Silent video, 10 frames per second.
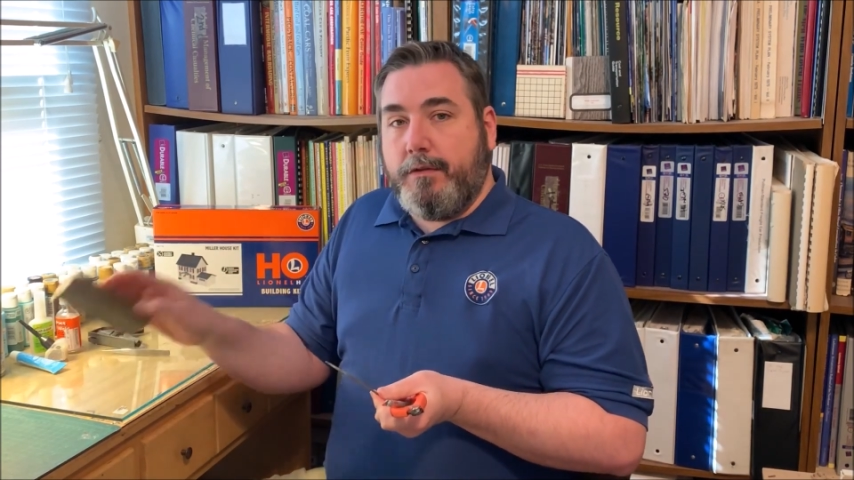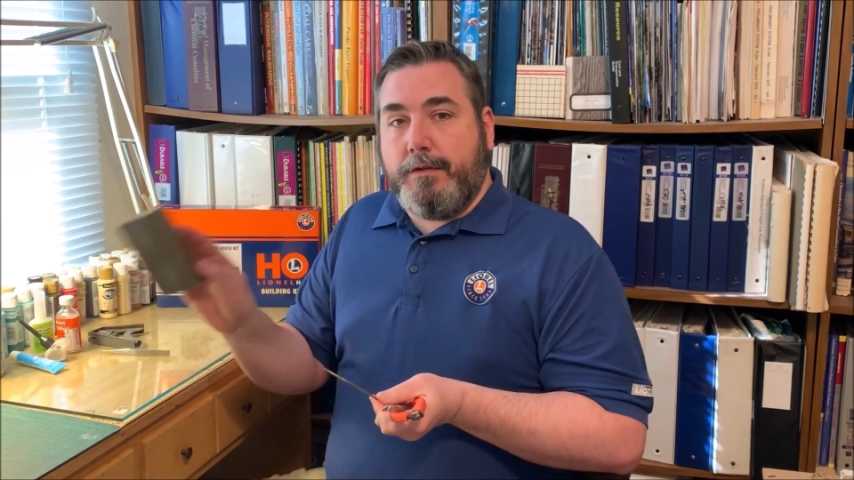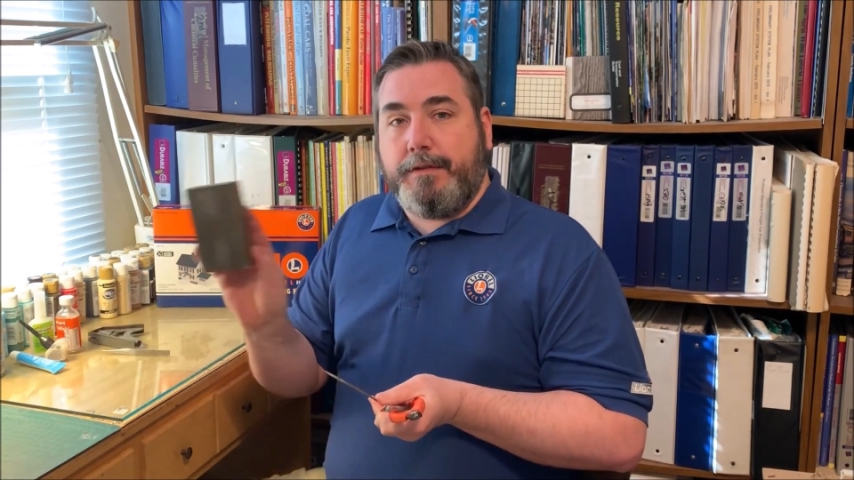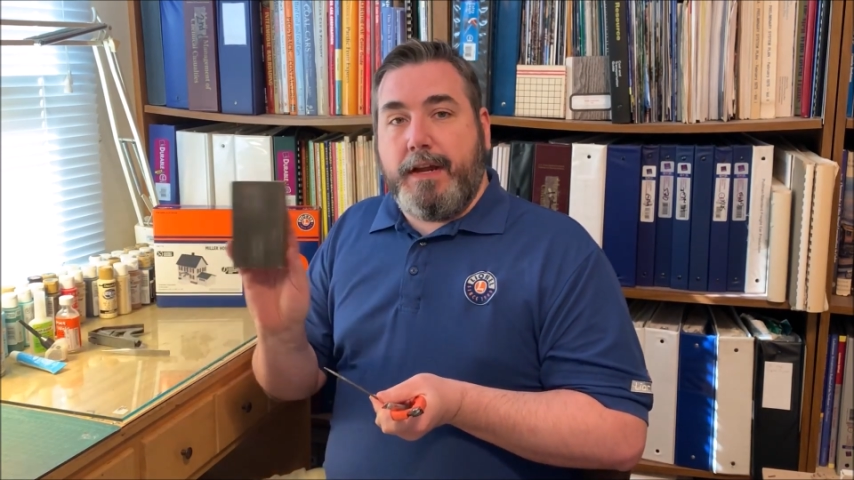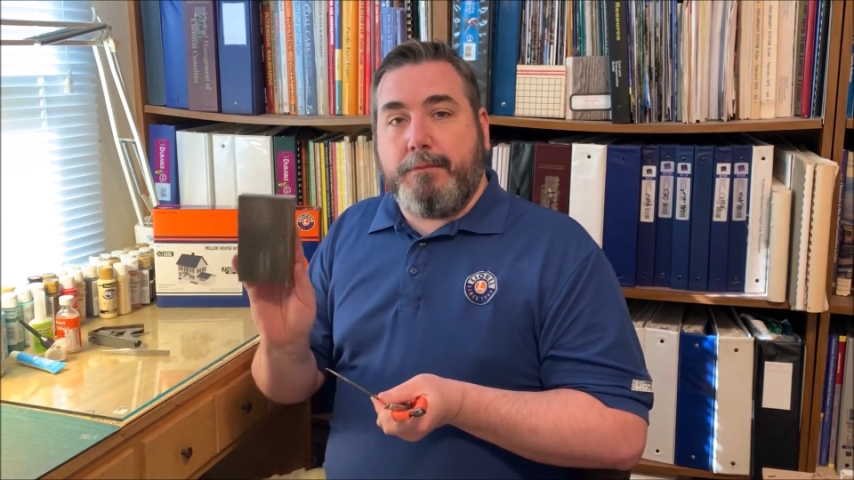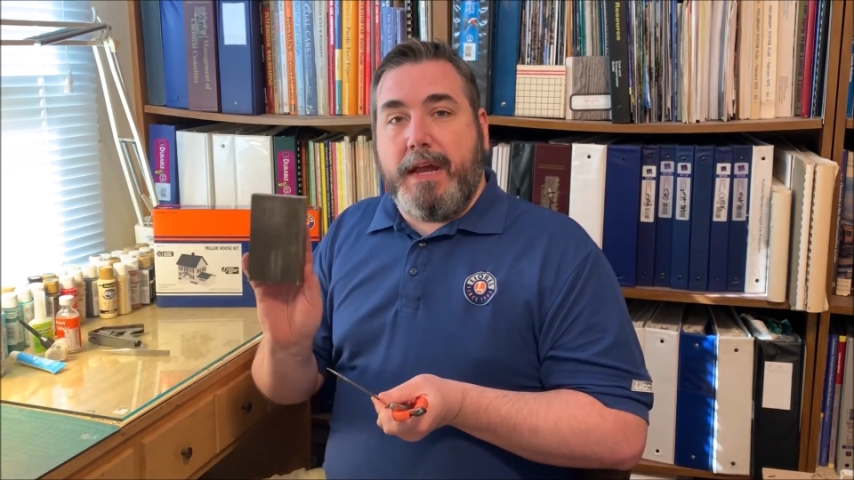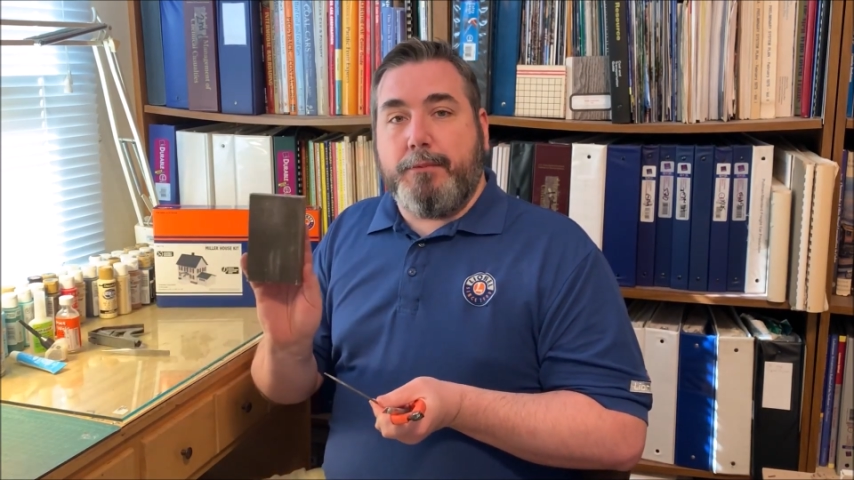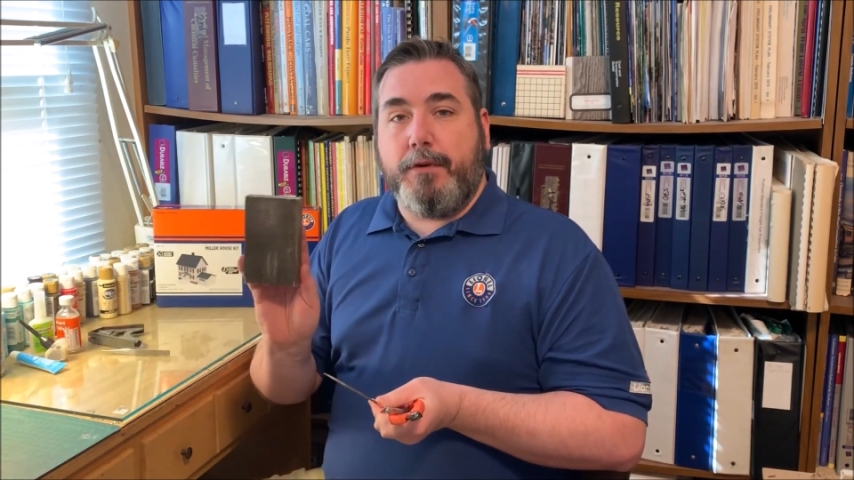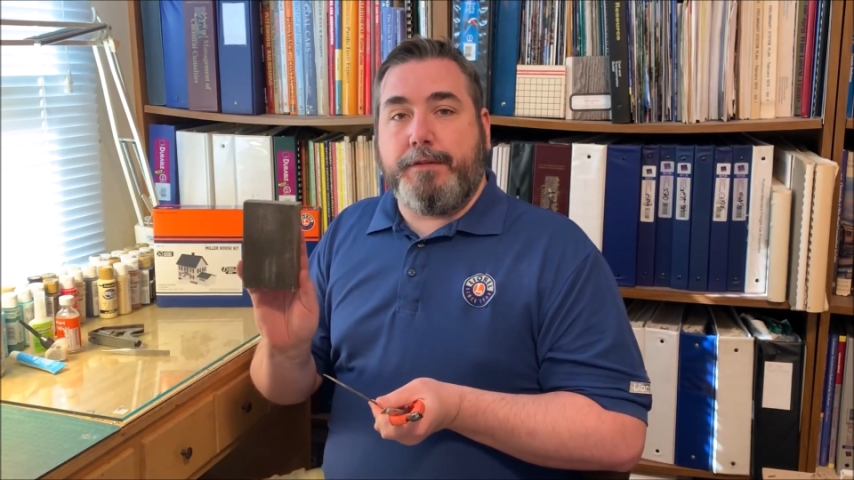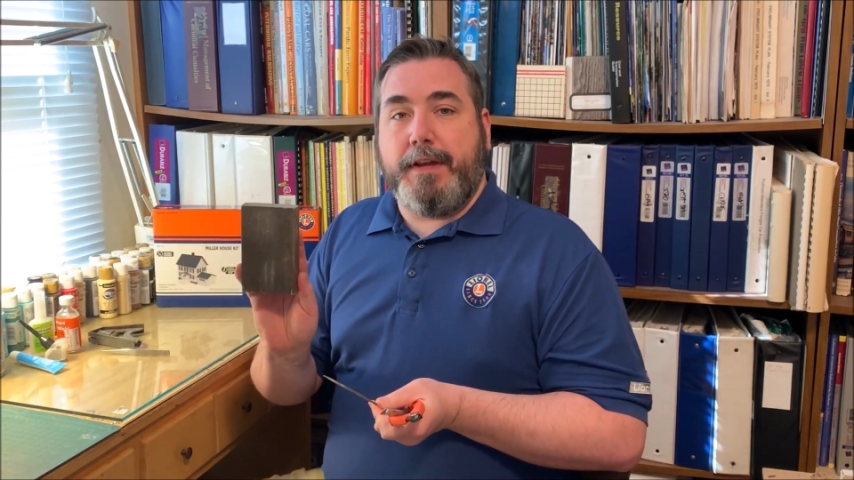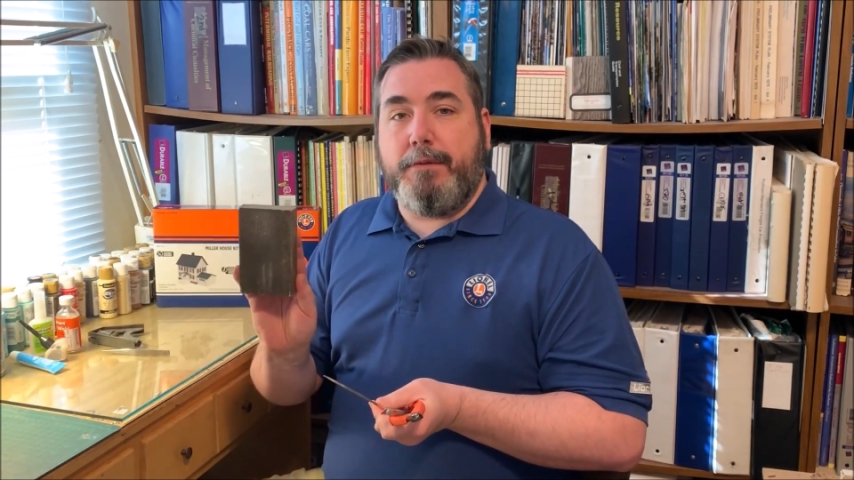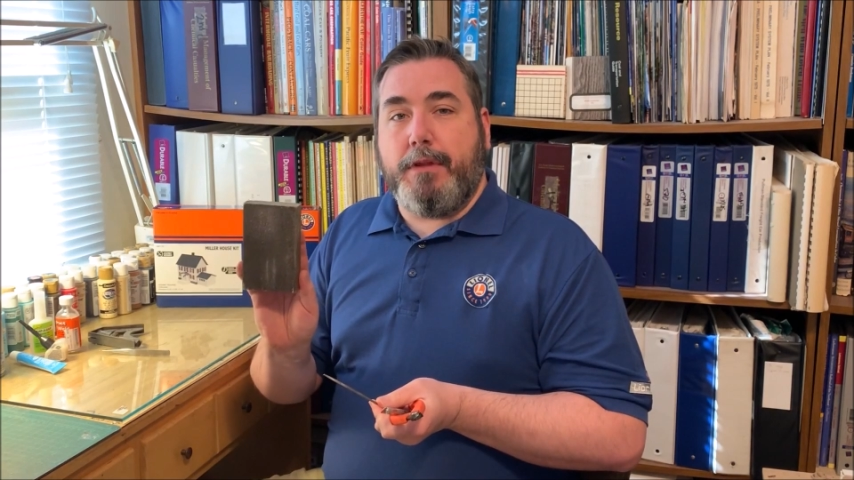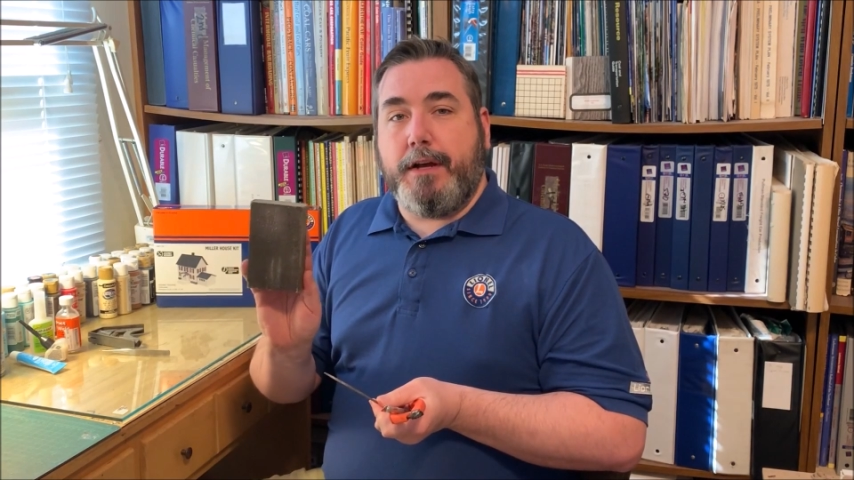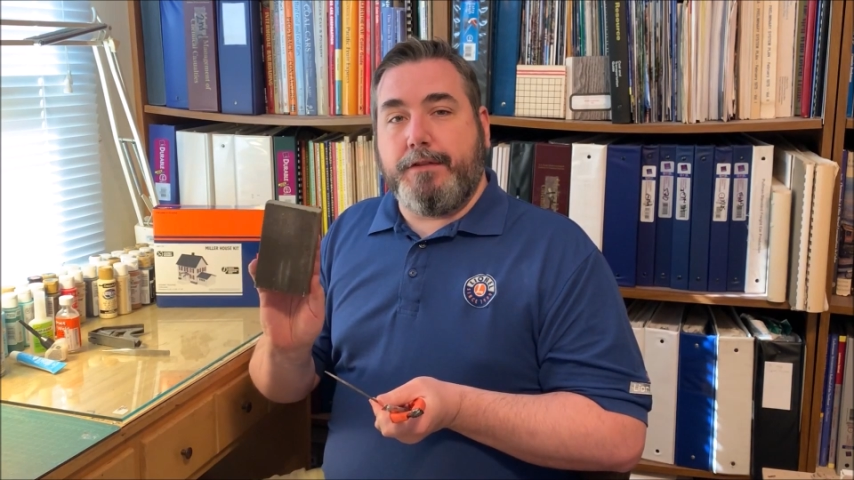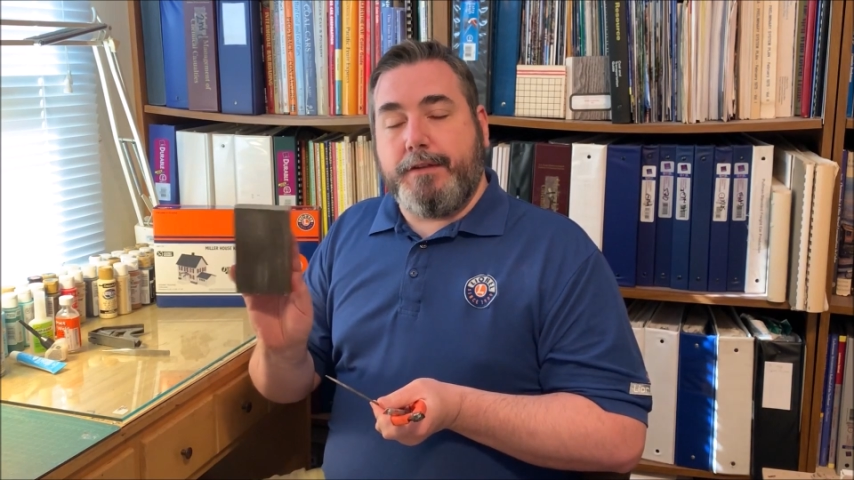sandpaper or sand block just